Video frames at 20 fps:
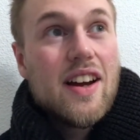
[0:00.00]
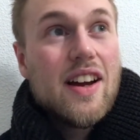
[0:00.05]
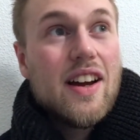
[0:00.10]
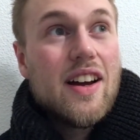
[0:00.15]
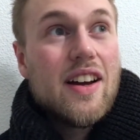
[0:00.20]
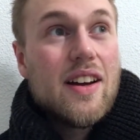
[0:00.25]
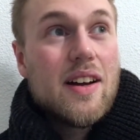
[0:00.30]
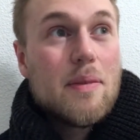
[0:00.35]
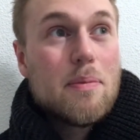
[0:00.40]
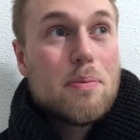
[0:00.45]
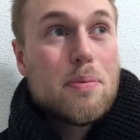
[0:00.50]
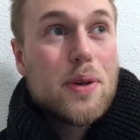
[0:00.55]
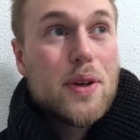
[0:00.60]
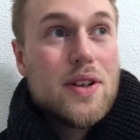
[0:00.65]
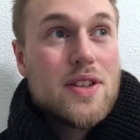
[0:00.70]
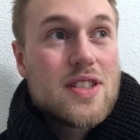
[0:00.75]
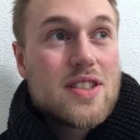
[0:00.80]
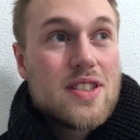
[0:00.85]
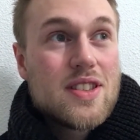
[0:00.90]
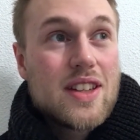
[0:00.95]
a
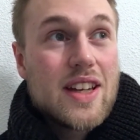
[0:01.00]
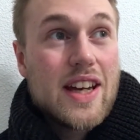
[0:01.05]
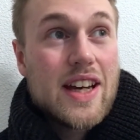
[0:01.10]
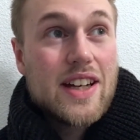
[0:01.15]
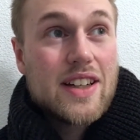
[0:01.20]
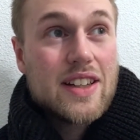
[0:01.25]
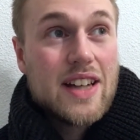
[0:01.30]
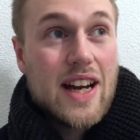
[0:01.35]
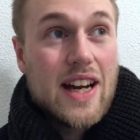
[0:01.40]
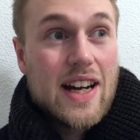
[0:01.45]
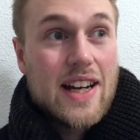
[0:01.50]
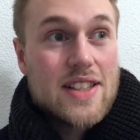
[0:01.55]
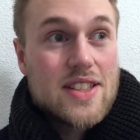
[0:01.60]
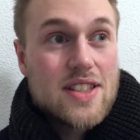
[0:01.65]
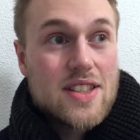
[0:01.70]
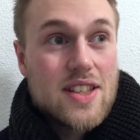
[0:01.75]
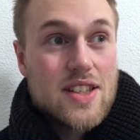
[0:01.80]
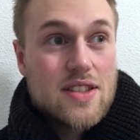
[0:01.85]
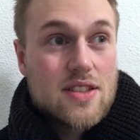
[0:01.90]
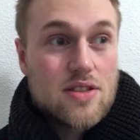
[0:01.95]
person that
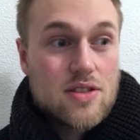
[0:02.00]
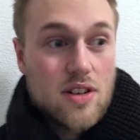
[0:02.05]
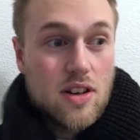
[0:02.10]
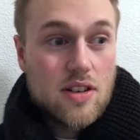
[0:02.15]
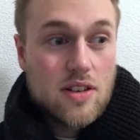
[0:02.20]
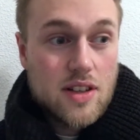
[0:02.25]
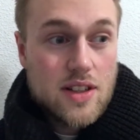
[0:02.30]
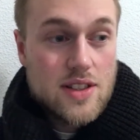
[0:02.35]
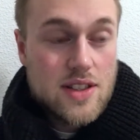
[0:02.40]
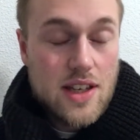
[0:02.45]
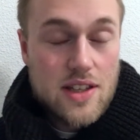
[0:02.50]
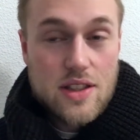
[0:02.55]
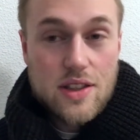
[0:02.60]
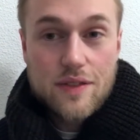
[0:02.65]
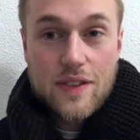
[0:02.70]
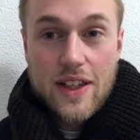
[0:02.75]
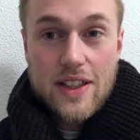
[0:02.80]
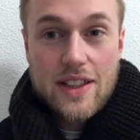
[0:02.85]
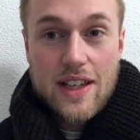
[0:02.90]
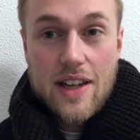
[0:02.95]
has a strong sense
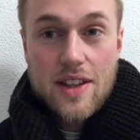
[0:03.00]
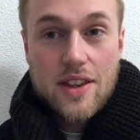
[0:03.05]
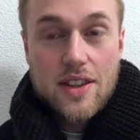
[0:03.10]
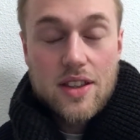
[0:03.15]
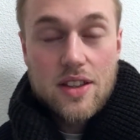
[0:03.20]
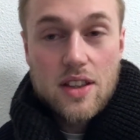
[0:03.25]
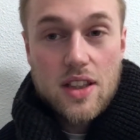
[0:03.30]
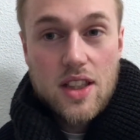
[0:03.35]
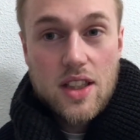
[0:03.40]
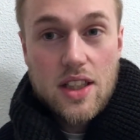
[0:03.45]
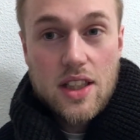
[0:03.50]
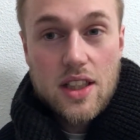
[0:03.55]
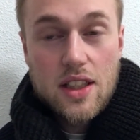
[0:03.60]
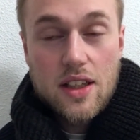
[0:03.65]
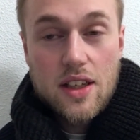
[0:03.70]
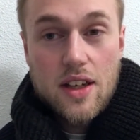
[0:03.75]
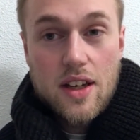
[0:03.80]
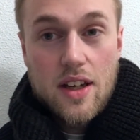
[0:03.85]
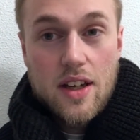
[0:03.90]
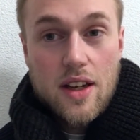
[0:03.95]
of
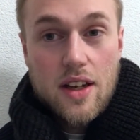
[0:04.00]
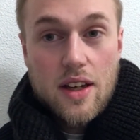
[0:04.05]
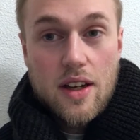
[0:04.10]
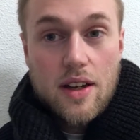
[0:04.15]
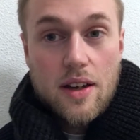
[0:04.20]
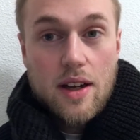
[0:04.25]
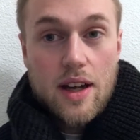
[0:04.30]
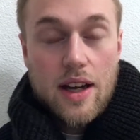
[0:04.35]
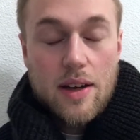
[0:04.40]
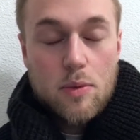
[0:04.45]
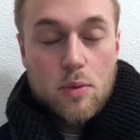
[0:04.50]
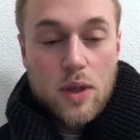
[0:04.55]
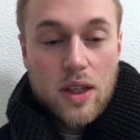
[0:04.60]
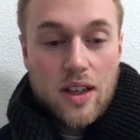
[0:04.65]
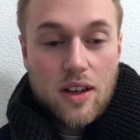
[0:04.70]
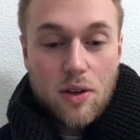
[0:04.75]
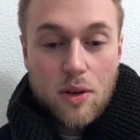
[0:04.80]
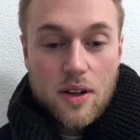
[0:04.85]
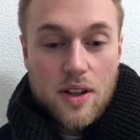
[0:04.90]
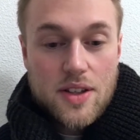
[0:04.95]
identity
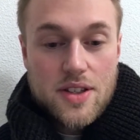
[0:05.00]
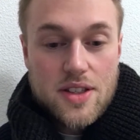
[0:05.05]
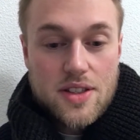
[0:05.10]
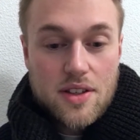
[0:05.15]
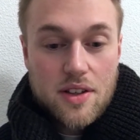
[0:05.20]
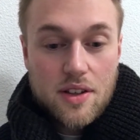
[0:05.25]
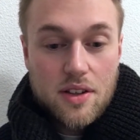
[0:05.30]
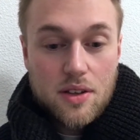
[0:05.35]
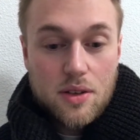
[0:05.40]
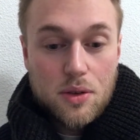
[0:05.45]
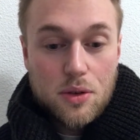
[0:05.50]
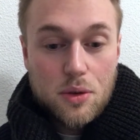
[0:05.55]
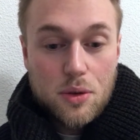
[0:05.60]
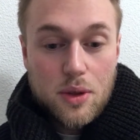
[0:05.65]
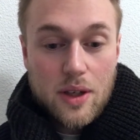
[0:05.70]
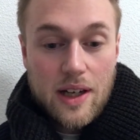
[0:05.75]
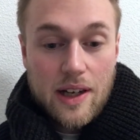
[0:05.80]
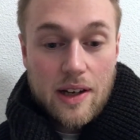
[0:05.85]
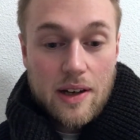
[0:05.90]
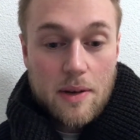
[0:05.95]
will also,
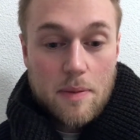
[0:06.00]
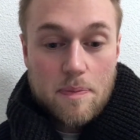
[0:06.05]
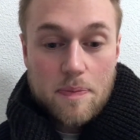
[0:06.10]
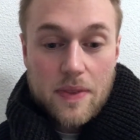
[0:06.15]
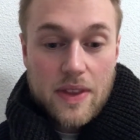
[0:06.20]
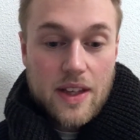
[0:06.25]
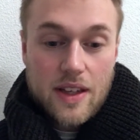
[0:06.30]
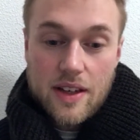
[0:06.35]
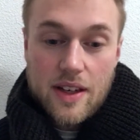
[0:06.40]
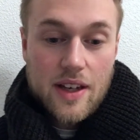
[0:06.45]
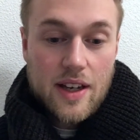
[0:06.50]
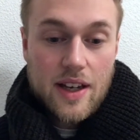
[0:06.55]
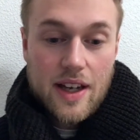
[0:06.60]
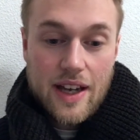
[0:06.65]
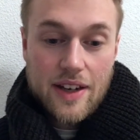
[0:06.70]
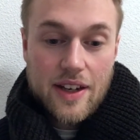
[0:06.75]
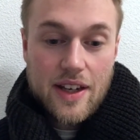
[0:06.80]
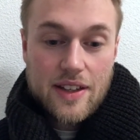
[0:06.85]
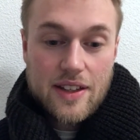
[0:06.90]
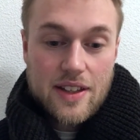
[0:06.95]

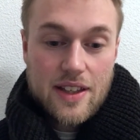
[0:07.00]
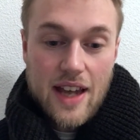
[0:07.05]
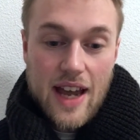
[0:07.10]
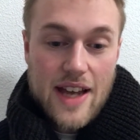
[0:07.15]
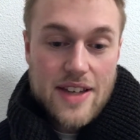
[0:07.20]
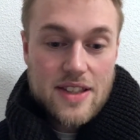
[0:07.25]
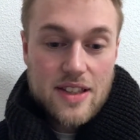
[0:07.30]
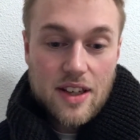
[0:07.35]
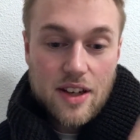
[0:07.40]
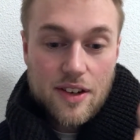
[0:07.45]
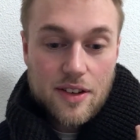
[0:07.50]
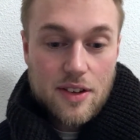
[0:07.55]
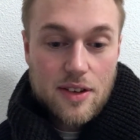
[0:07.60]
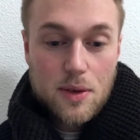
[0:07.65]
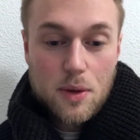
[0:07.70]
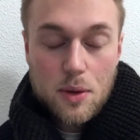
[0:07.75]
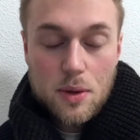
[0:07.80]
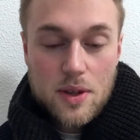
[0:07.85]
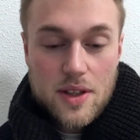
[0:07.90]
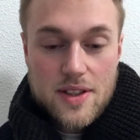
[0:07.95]
and that has a lot of
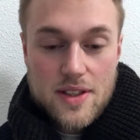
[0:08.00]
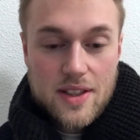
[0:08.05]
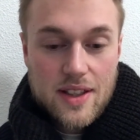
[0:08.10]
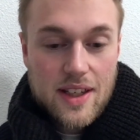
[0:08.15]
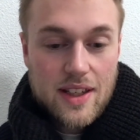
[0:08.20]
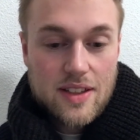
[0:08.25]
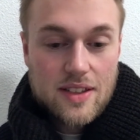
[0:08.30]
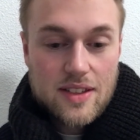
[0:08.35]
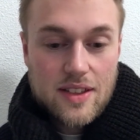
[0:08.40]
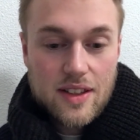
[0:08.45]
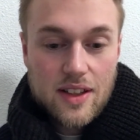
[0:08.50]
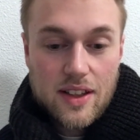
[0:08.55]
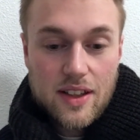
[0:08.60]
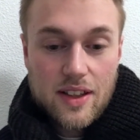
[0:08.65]
thoughts and has